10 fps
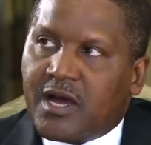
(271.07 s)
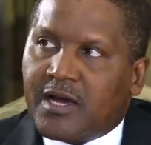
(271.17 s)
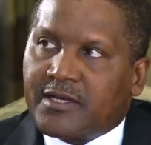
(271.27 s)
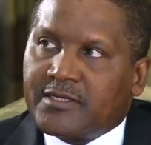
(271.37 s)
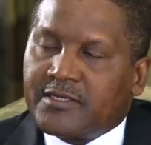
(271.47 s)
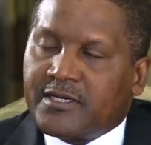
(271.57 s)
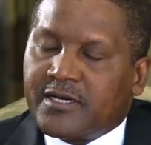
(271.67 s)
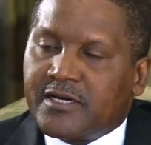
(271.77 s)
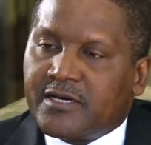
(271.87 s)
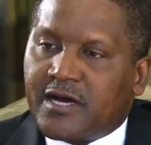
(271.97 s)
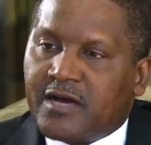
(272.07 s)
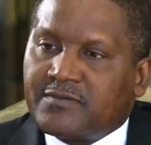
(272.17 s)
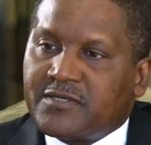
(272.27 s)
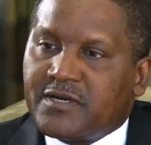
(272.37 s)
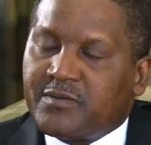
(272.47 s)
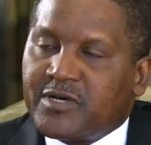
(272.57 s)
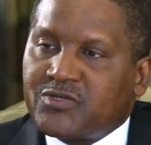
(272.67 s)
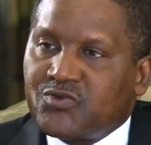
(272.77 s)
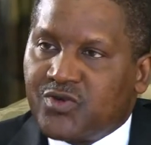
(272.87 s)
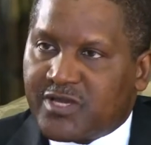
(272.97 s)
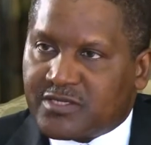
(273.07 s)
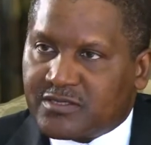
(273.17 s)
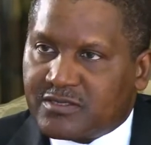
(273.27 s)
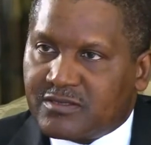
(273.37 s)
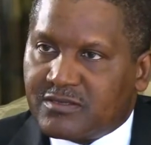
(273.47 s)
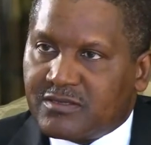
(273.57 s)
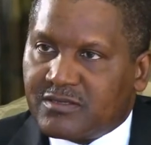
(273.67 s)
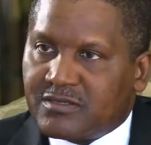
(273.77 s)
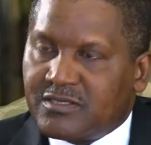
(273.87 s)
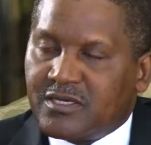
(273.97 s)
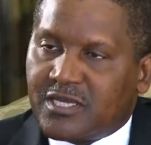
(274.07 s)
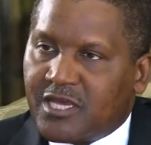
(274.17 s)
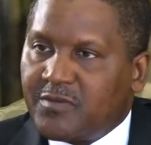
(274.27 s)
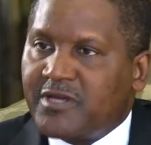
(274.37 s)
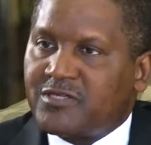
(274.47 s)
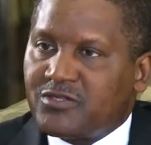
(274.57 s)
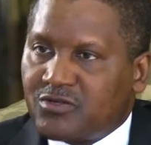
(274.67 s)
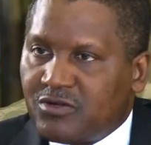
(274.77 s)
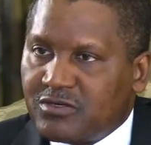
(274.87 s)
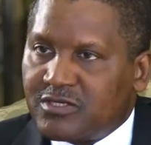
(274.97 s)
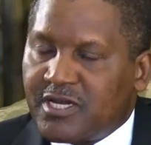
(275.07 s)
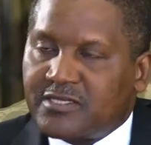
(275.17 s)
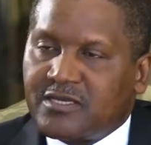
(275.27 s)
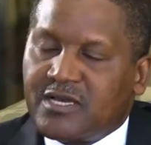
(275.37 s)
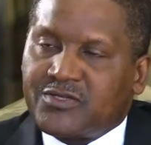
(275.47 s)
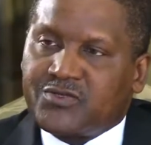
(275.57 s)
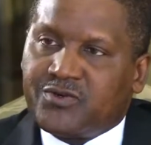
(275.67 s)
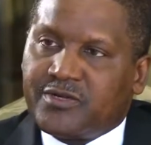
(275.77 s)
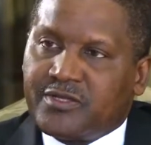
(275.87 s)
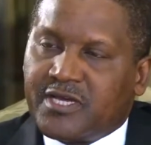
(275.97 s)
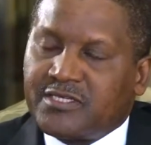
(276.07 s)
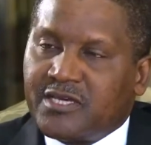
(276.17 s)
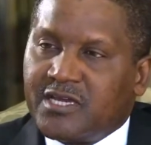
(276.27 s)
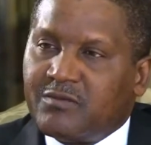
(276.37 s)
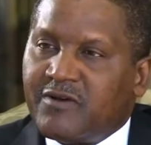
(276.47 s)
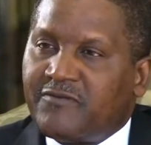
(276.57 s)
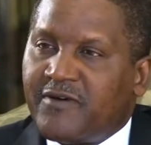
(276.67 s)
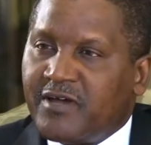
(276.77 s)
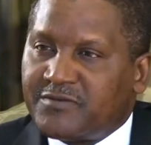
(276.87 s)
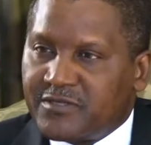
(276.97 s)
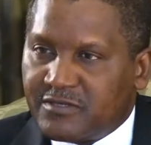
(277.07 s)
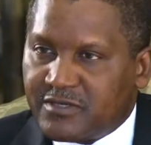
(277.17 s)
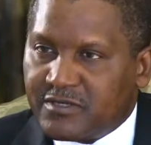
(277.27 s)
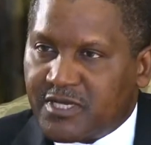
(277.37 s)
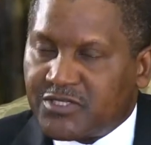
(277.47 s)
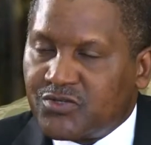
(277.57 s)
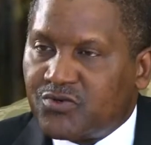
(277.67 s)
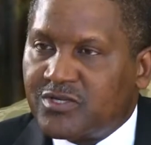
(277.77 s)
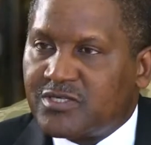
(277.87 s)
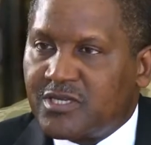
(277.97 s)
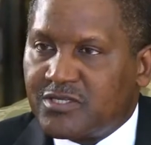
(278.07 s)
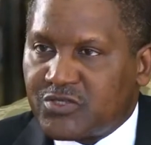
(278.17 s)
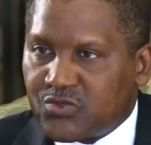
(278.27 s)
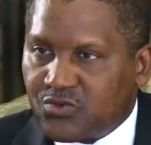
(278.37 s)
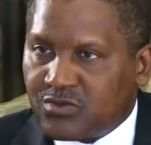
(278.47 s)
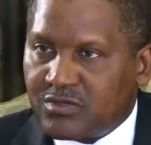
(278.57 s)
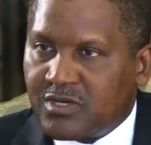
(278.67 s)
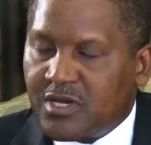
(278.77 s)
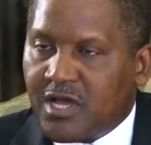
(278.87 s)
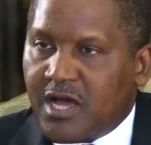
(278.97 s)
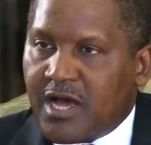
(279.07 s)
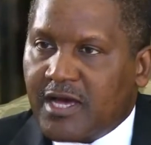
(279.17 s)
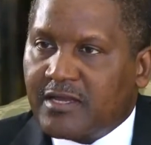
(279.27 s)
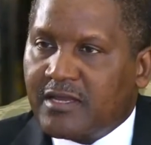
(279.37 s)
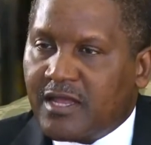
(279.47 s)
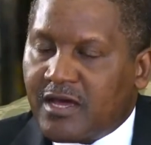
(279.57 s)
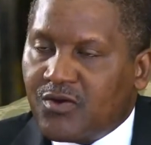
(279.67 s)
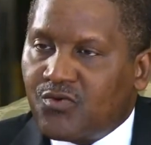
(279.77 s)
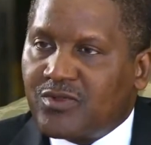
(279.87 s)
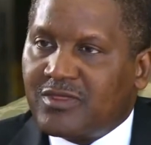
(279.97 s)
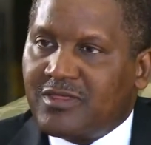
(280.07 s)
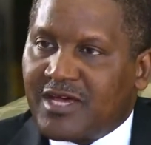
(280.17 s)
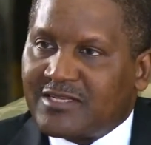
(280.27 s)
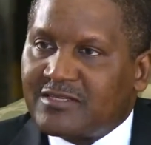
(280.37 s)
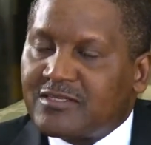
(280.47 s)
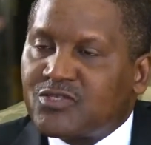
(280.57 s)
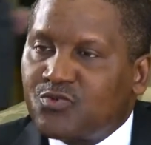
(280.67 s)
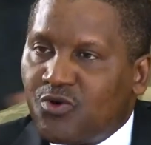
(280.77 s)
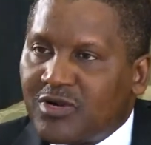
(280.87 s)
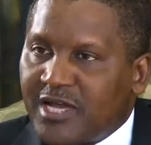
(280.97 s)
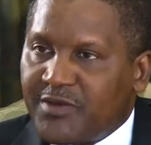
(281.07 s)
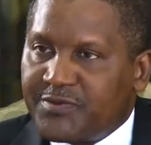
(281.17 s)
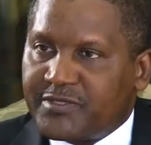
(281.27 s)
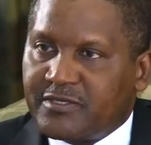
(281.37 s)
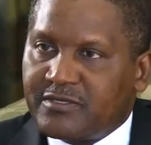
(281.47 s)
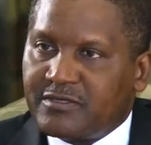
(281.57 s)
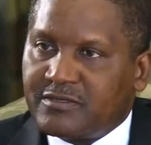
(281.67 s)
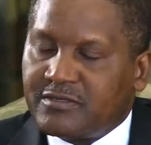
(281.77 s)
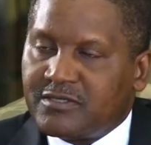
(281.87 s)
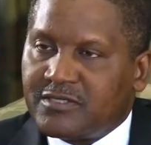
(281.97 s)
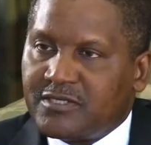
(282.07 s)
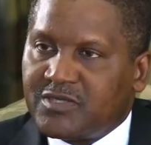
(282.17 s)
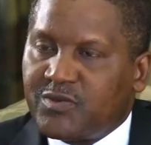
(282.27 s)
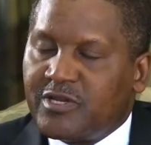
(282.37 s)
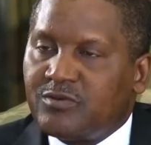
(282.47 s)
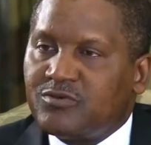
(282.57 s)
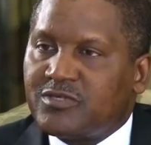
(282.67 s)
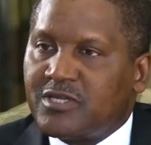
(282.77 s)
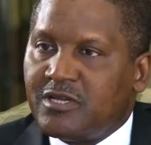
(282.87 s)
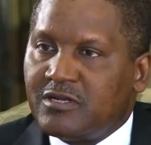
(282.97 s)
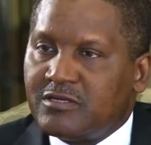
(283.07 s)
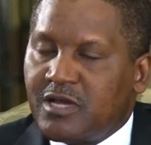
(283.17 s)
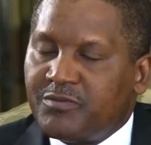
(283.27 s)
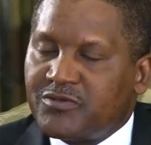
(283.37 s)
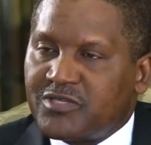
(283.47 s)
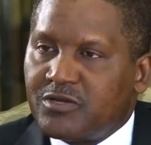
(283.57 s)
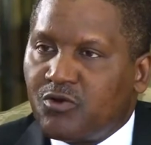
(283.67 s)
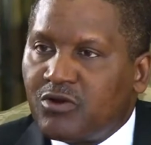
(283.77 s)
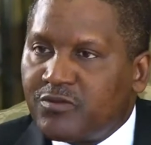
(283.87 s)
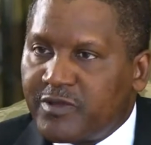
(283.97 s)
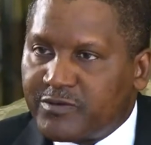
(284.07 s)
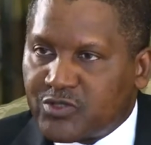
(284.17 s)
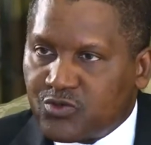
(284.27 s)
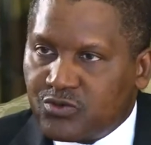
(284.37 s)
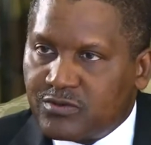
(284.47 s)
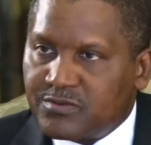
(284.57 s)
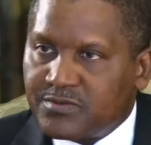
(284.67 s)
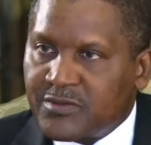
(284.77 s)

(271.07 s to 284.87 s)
And after about 2 years, she came and she told us her story that she had about 5 children that she couldn't send to school. And now with that small capital, she's been able to send all of them to school.